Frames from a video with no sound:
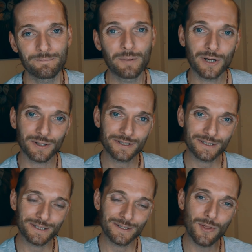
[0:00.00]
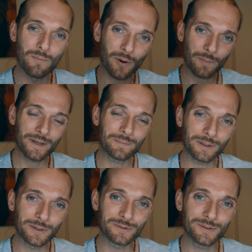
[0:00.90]
Because the more people
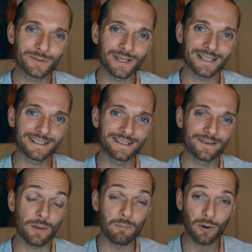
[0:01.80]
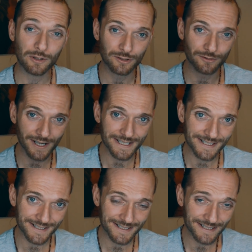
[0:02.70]
who do that, the more
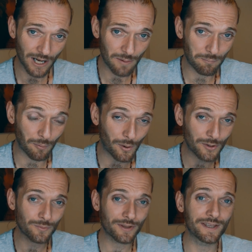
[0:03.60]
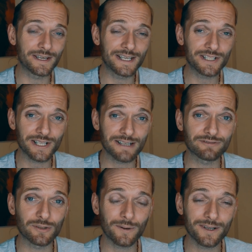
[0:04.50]
Christs are born within each and
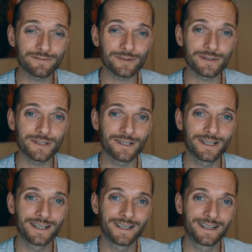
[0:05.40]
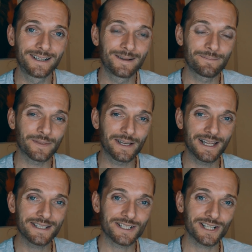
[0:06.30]
every one of us, the
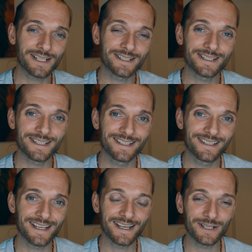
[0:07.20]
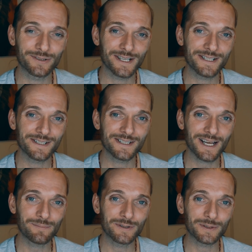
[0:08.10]
less chance the Antichrist
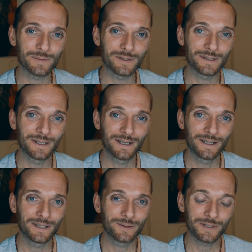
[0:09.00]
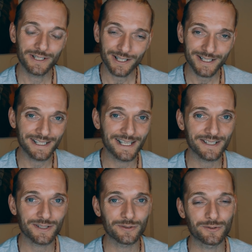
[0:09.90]
establishment, which clearly
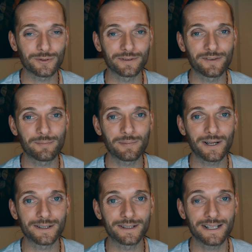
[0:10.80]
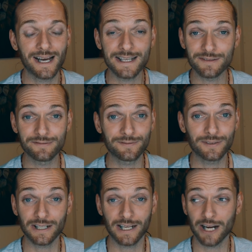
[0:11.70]
has control of the planet, has of
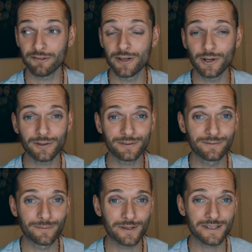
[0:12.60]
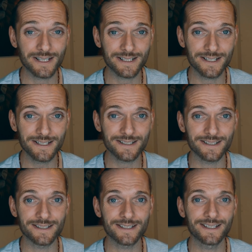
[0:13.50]
carrying on with its
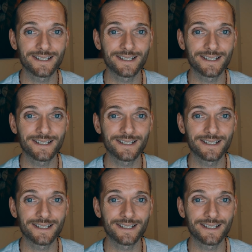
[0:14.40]
existence.